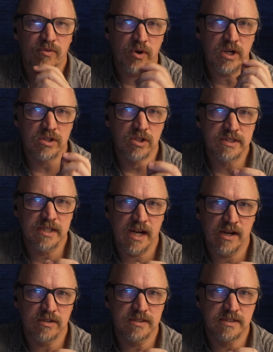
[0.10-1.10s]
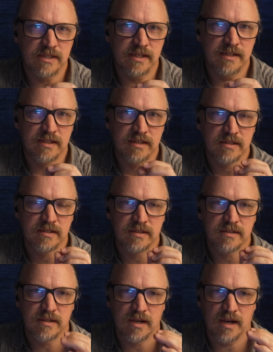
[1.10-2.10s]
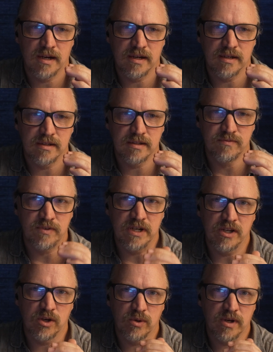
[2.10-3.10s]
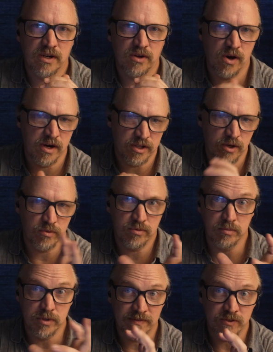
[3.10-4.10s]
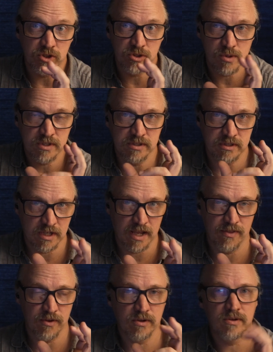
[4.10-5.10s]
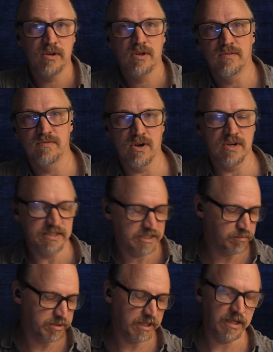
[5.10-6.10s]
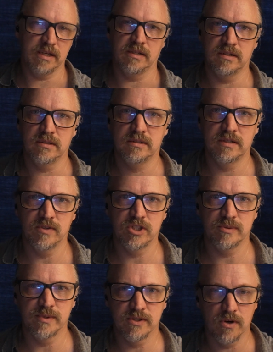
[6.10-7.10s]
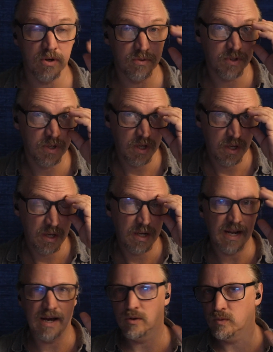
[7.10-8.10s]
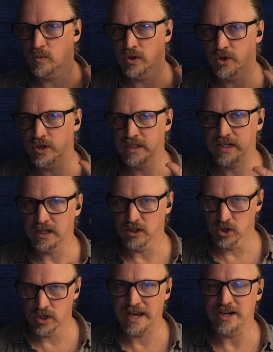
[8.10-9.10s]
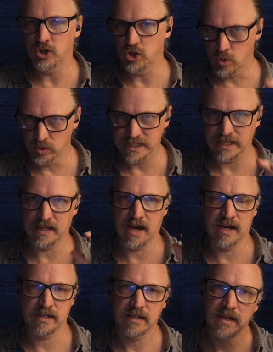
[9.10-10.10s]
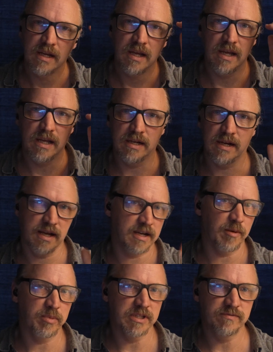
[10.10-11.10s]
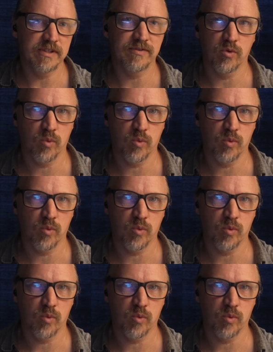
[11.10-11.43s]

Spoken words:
already looked at how to sync video and audio from different sources together very simply in Davinci Resolve. Now we're going to take a look at using that in a couple of different